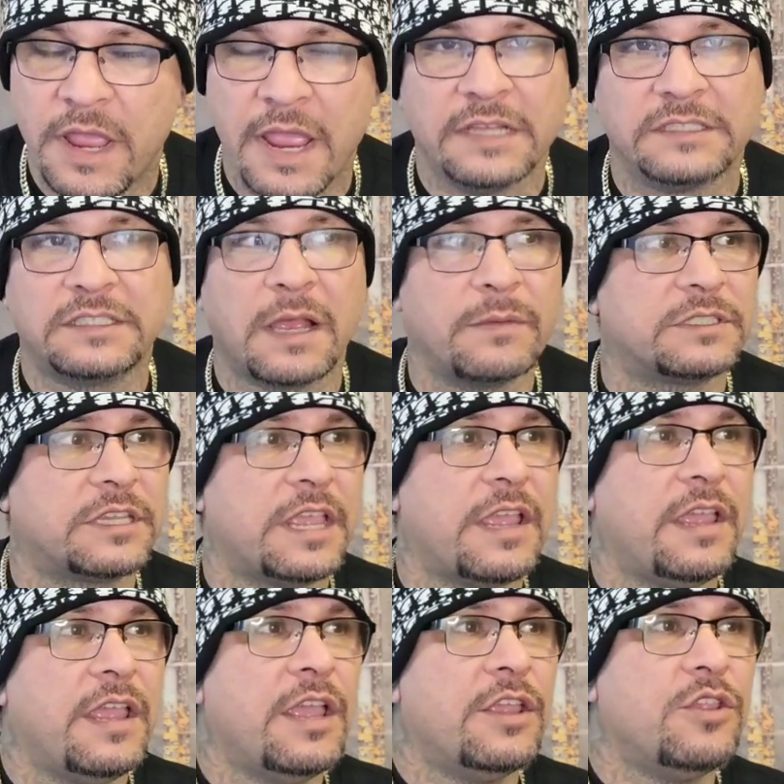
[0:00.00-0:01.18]
And
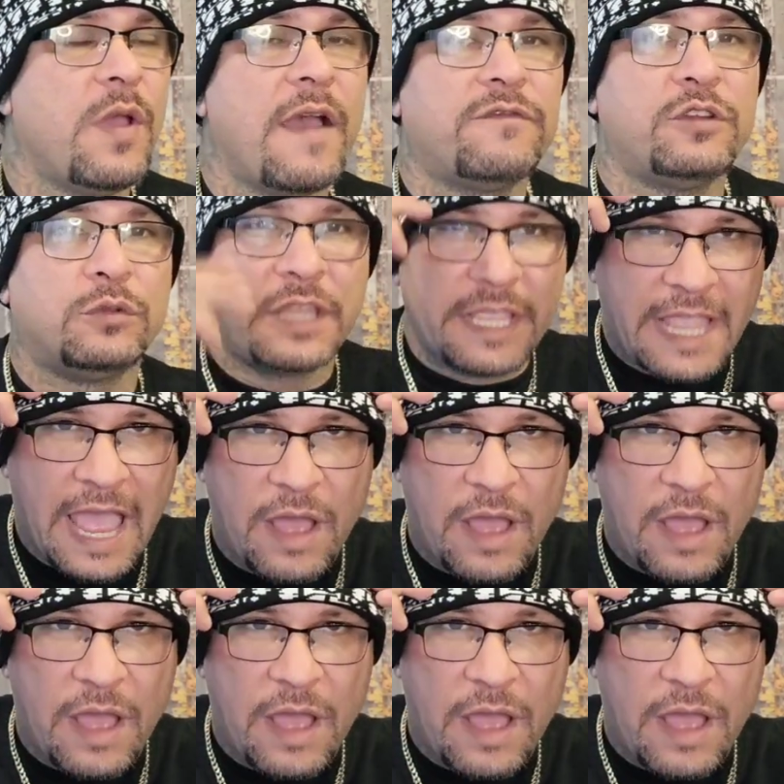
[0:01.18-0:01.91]
Sasuke, you have to think